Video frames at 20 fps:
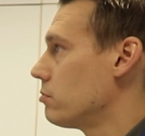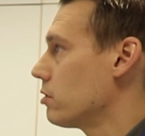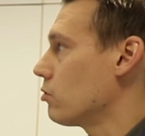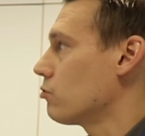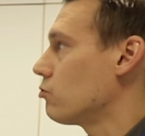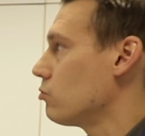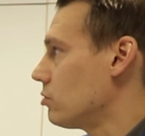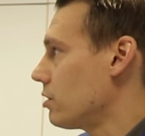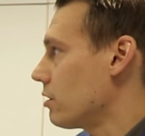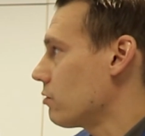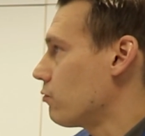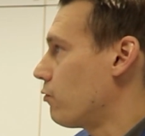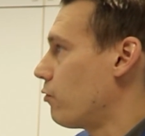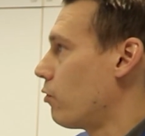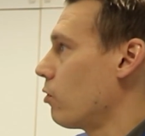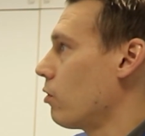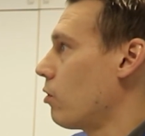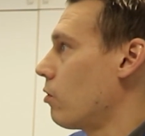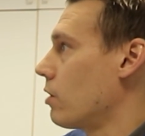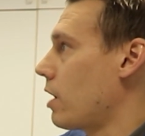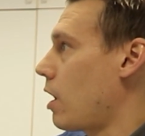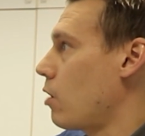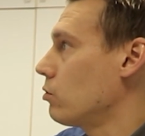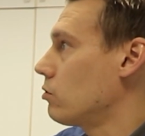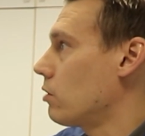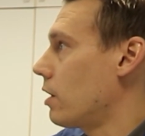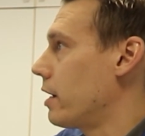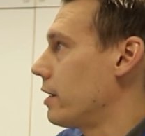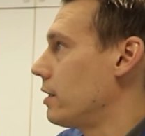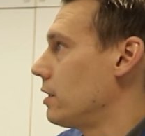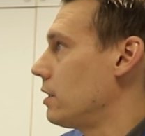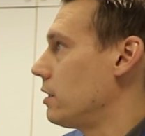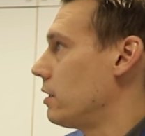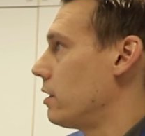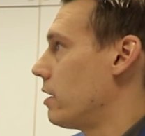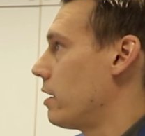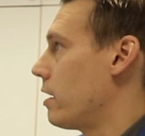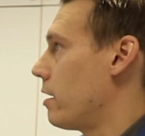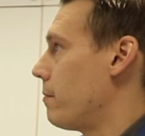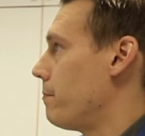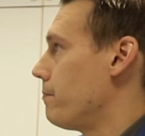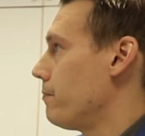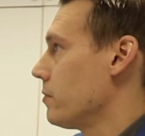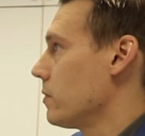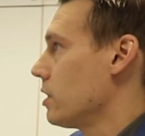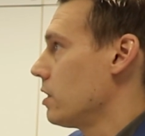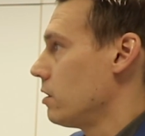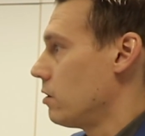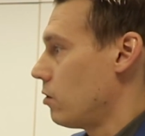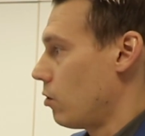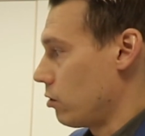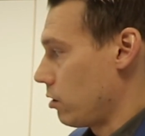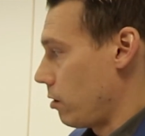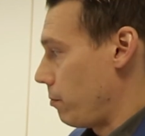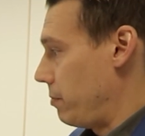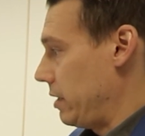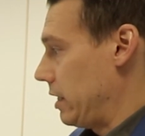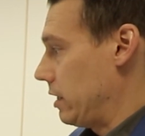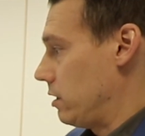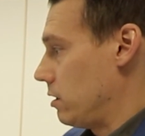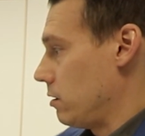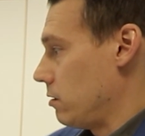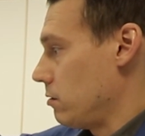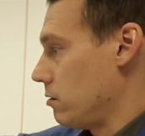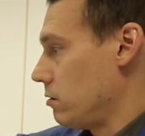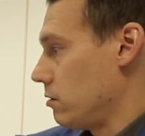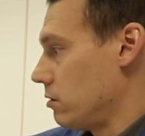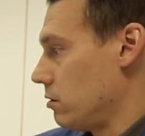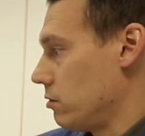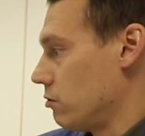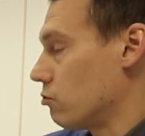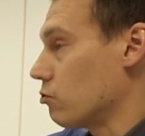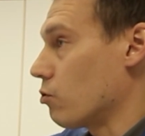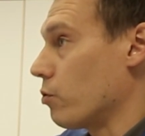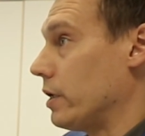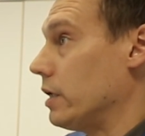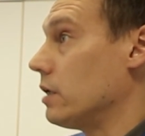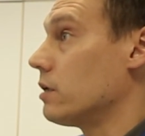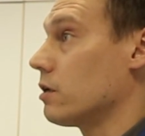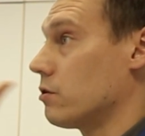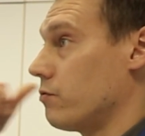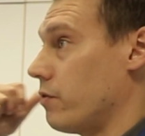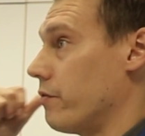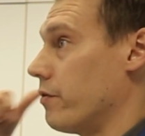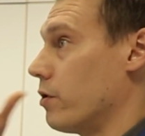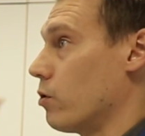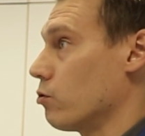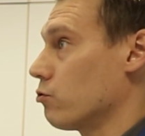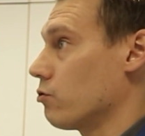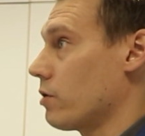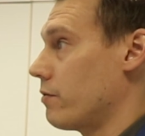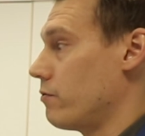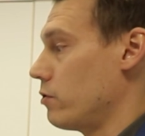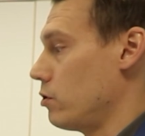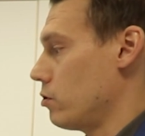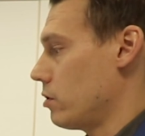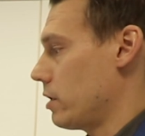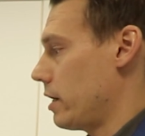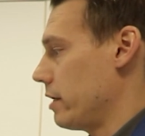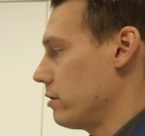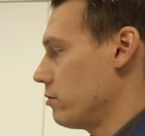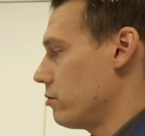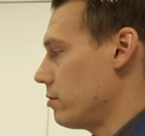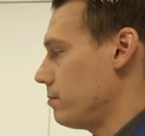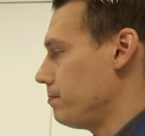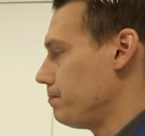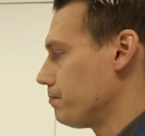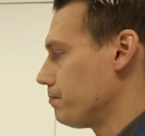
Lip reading: Because you just follow an outline on a big screen that we will also have a look later.